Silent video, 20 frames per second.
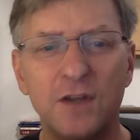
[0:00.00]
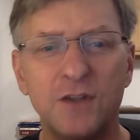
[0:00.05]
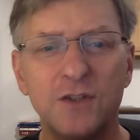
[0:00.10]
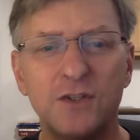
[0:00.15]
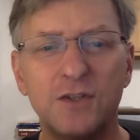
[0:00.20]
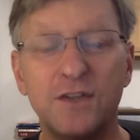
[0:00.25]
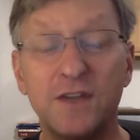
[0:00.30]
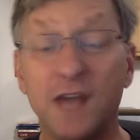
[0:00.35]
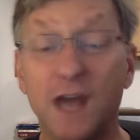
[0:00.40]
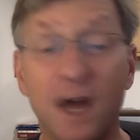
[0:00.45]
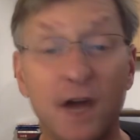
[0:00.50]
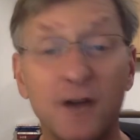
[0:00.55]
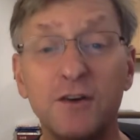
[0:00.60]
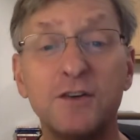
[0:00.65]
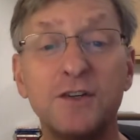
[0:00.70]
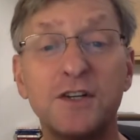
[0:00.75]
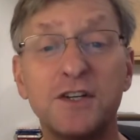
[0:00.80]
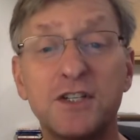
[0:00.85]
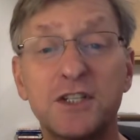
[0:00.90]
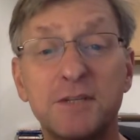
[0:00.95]
to the utter
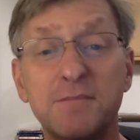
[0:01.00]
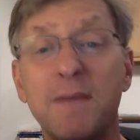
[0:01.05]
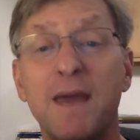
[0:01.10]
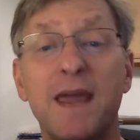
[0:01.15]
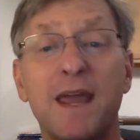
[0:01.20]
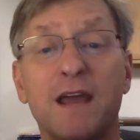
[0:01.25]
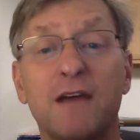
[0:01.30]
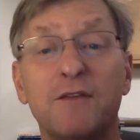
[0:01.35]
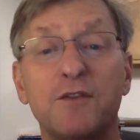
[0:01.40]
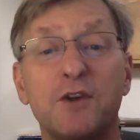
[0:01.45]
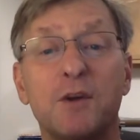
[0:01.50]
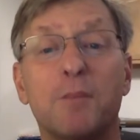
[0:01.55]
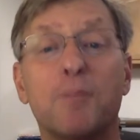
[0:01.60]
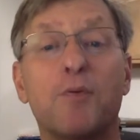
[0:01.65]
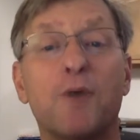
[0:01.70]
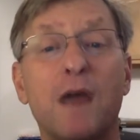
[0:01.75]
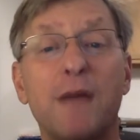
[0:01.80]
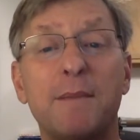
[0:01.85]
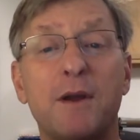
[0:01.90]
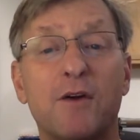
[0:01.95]
dismay of your
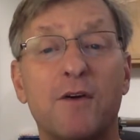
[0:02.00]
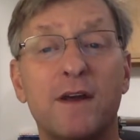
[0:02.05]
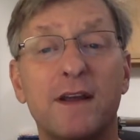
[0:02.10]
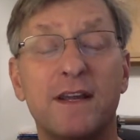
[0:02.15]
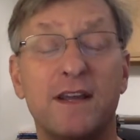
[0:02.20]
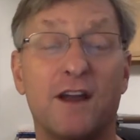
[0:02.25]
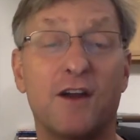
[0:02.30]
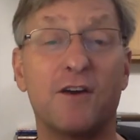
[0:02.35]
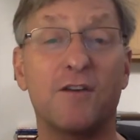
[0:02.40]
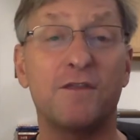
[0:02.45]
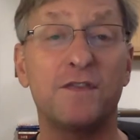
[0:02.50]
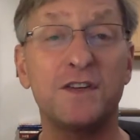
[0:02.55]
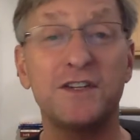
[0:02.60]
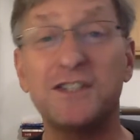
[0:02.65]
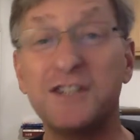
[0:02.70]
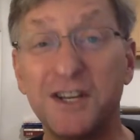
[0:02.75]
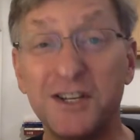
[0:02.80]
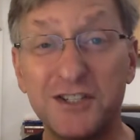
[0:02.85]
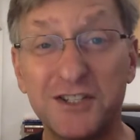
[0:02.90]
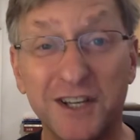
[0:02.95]
primary care
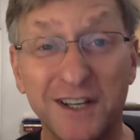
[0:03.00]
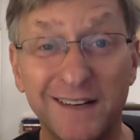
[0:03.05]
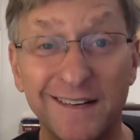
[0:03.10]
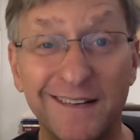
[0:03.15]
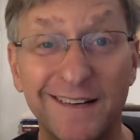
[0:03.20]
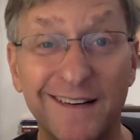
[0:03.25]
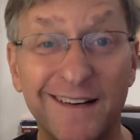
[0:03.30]
physician.